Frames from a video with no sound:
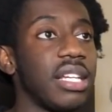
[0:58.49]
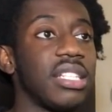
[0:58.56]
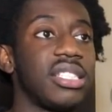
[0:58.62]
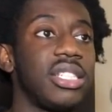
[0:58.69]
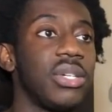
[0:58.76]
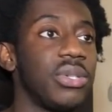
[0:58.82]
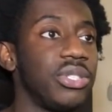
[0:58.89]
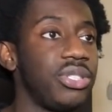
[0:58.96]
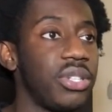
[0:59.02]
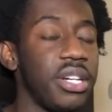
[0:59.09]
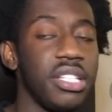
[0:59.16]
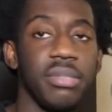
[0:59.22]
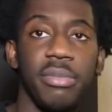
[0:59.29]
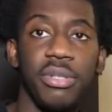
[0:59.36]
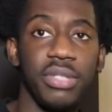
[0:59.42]
I still enjoy
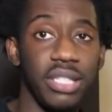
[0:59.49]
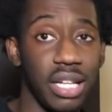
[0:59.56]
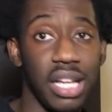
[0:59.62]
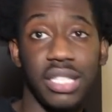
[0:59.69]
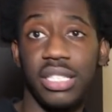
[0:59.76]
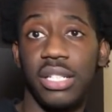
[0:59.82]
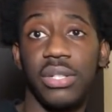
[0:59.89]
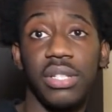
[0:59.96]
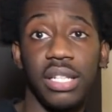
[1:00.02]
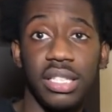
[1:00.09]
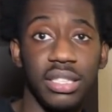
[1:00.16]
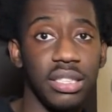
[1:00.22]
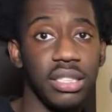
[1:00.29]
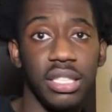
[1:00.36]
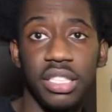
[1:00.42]
his music. I still
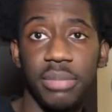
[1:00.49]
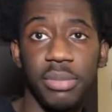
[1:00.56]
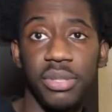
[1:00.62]
listen to his